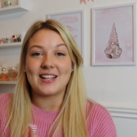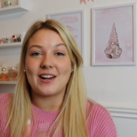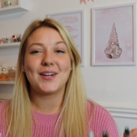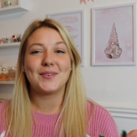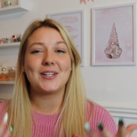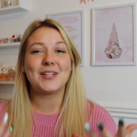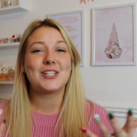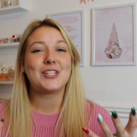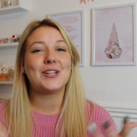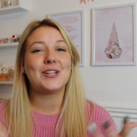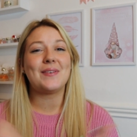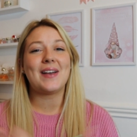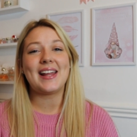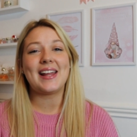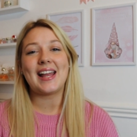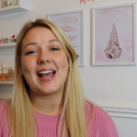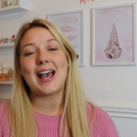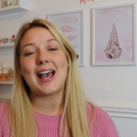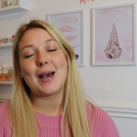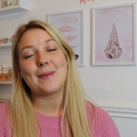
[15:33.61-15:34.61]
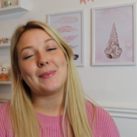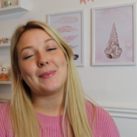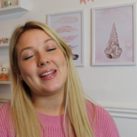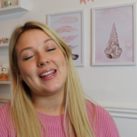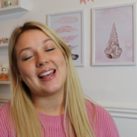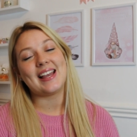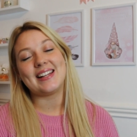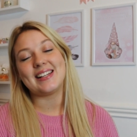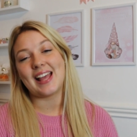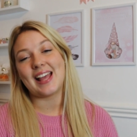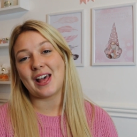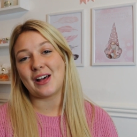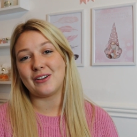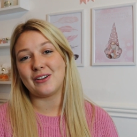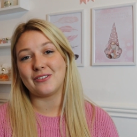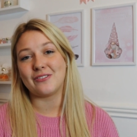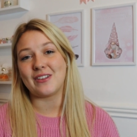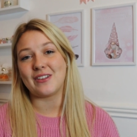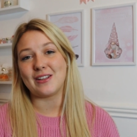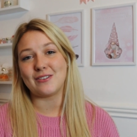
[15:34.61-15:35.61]
And I wish you a happy and
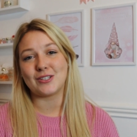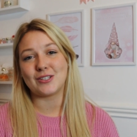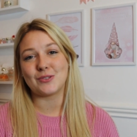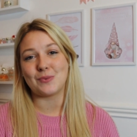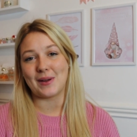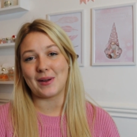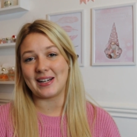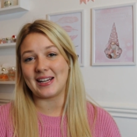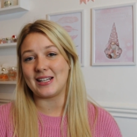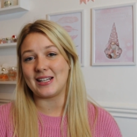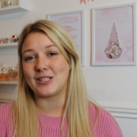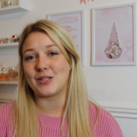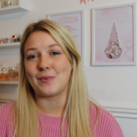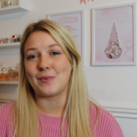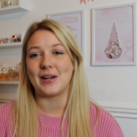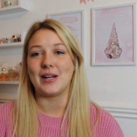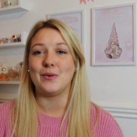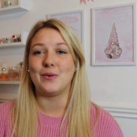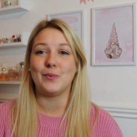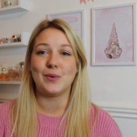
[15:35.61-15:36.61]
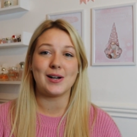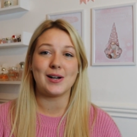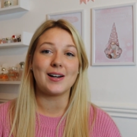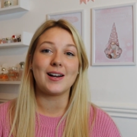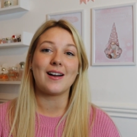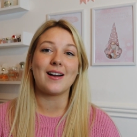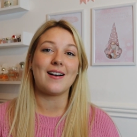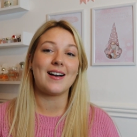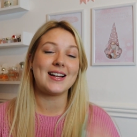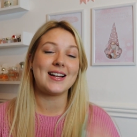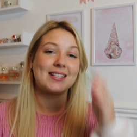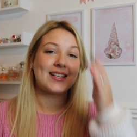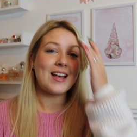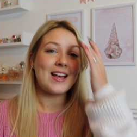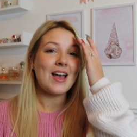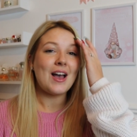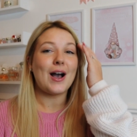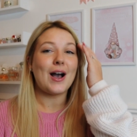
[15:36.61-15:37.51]
healthy 2021, guys.